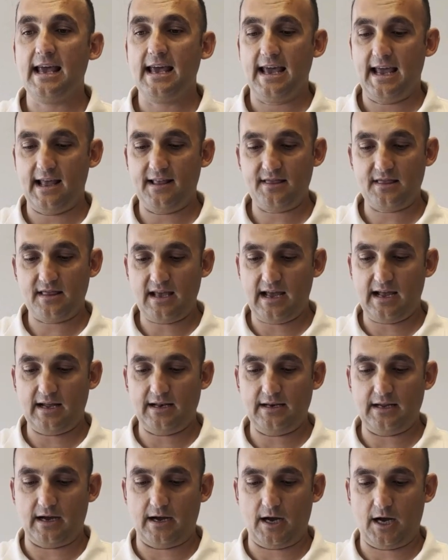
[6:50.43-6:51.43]
And
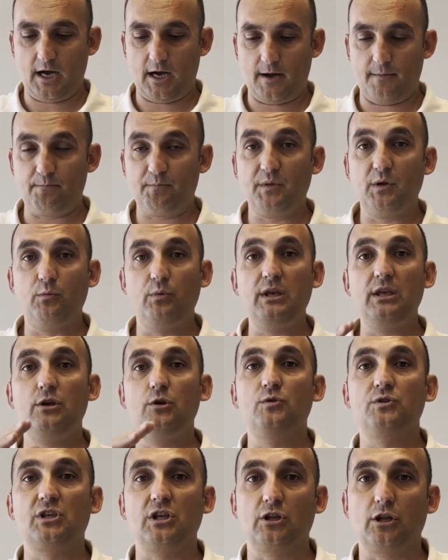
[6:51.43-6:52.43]
then we
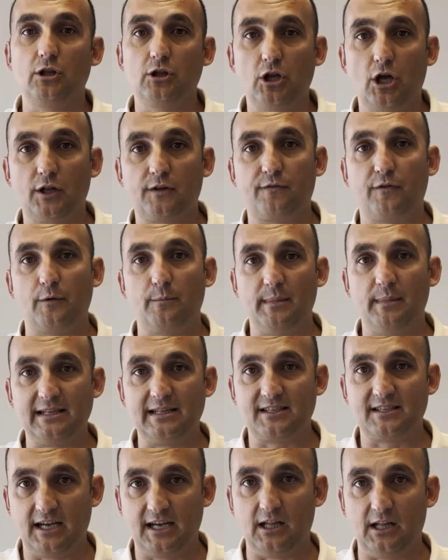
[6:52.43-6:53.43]
use it a lot for
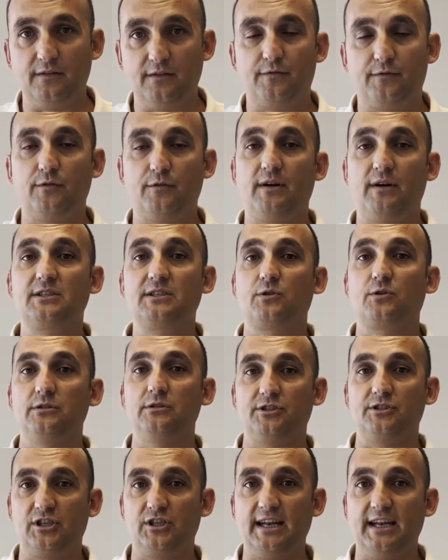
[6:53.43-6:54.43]
men's health, for
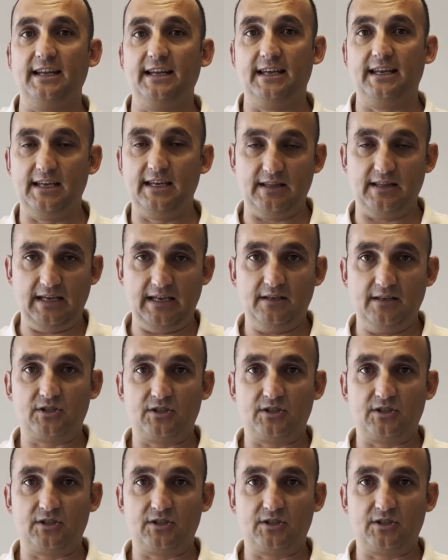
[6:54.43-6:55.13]
vasculogenic ED.